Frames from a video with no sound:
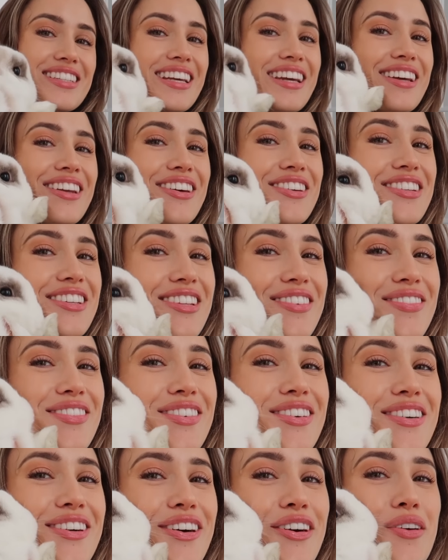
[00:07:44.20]
Say hello to the
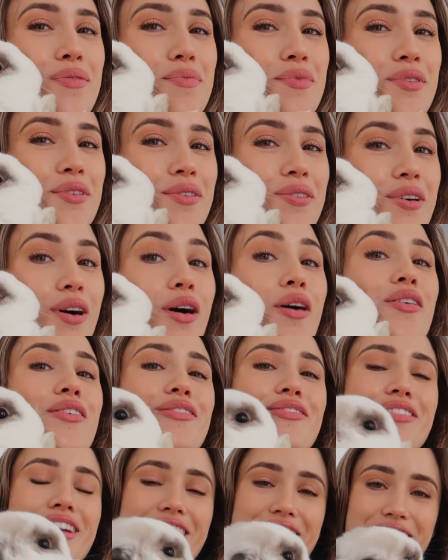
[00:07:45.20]
vlog, Opal. Oh,
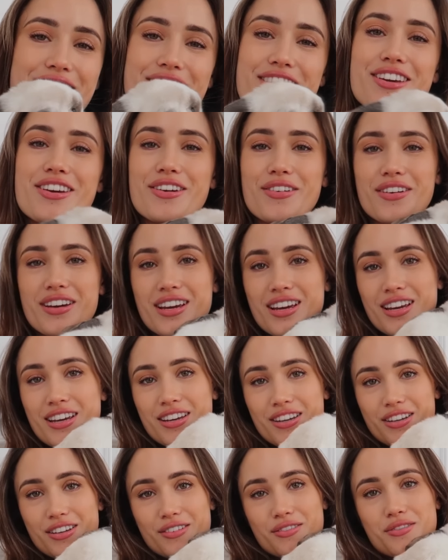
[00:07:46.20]
thank you.
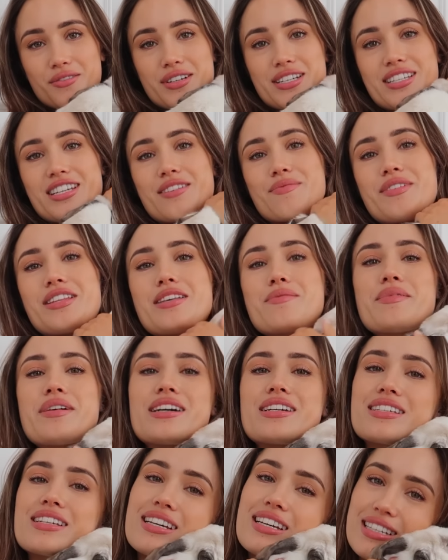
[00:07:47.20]
You always give me the
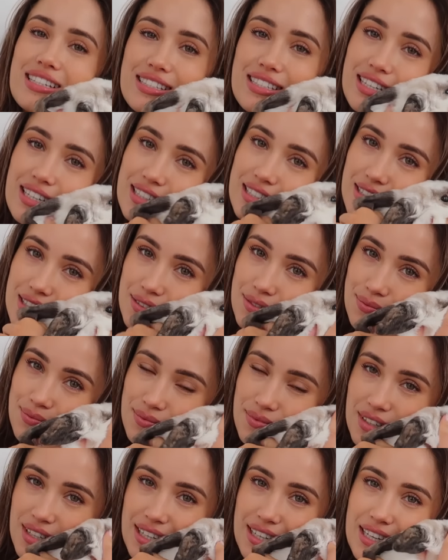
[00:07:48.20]
best kisses.
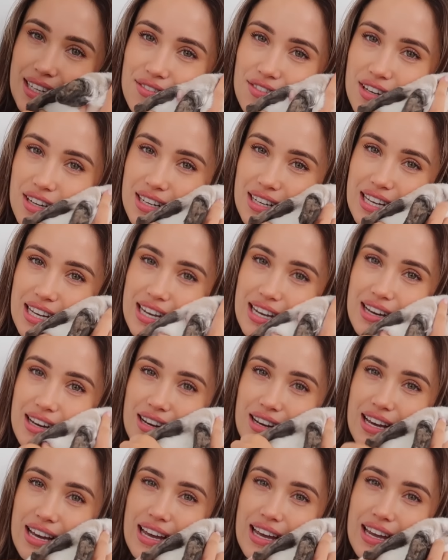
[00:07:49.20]
You can
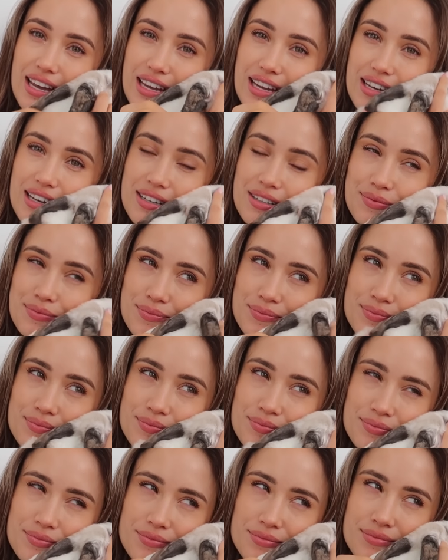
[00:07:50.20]
hear a
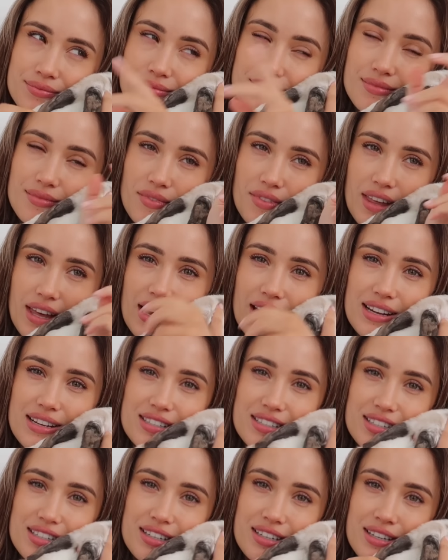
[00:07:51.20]

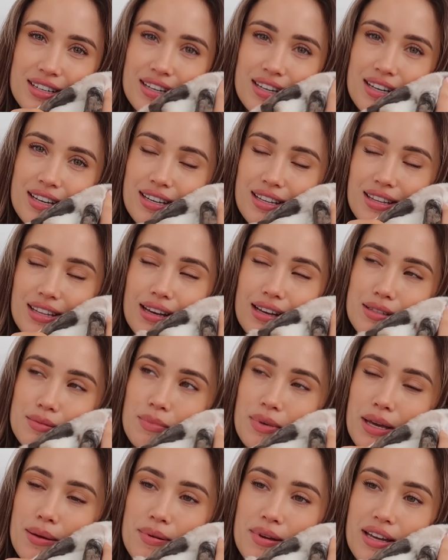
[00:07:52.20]
that. That is
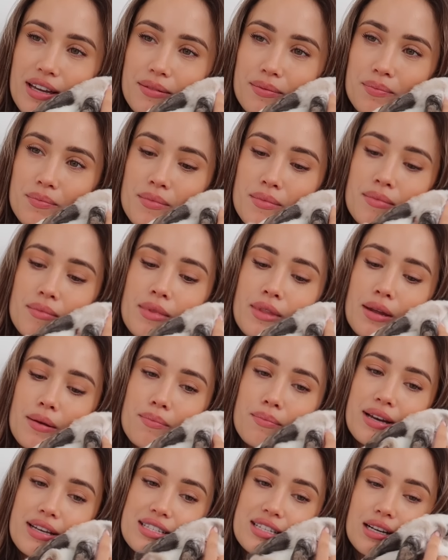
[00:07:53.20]
Pippin
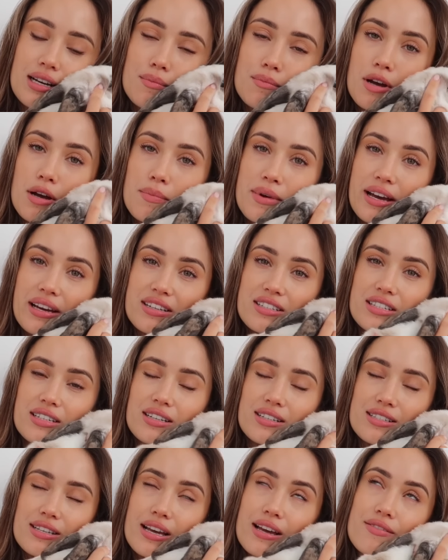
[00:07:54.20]
messing up her bed. She
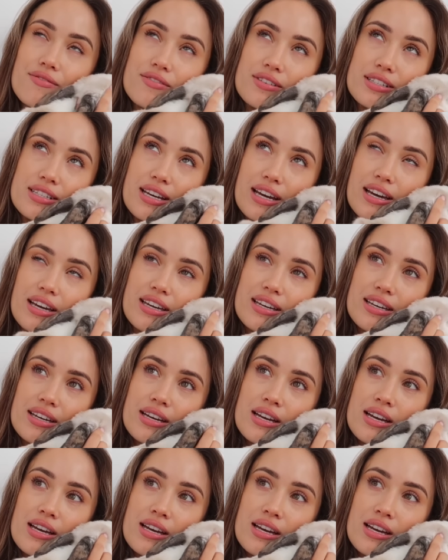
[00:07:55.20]
does it every day.